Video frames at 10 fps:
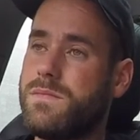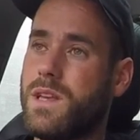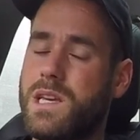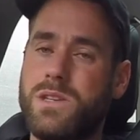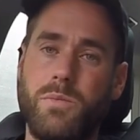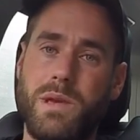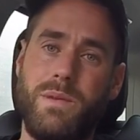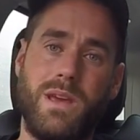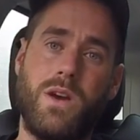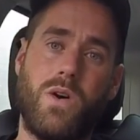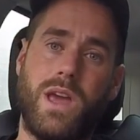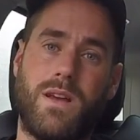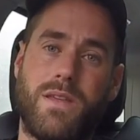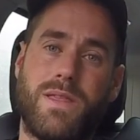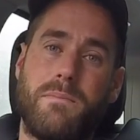That's not me being cocky.
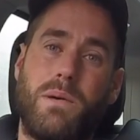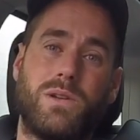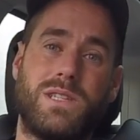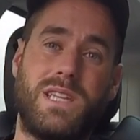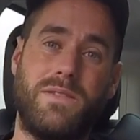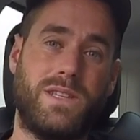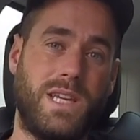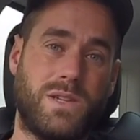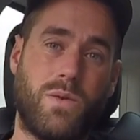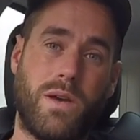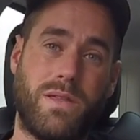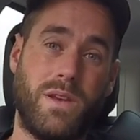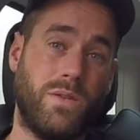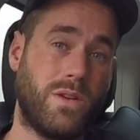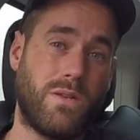I think positivity is quite
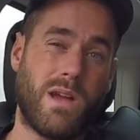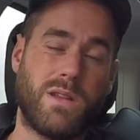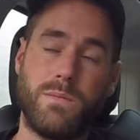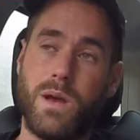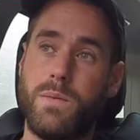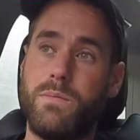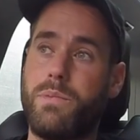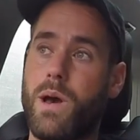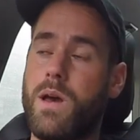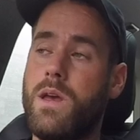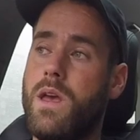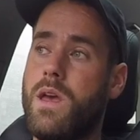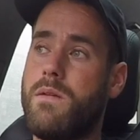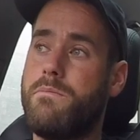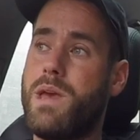thin on the ground at the moment, but
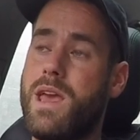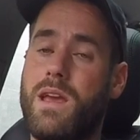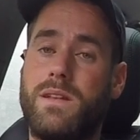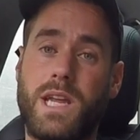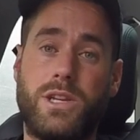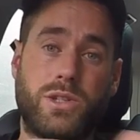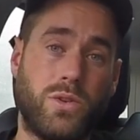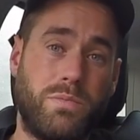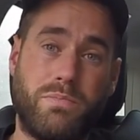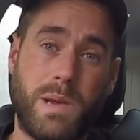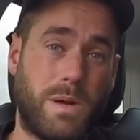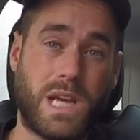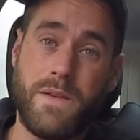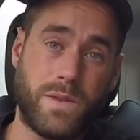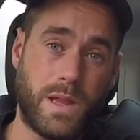being digital, pretty much
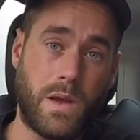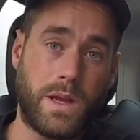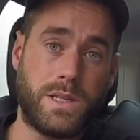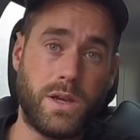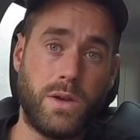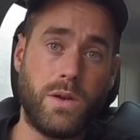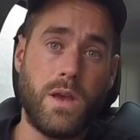everything that I do,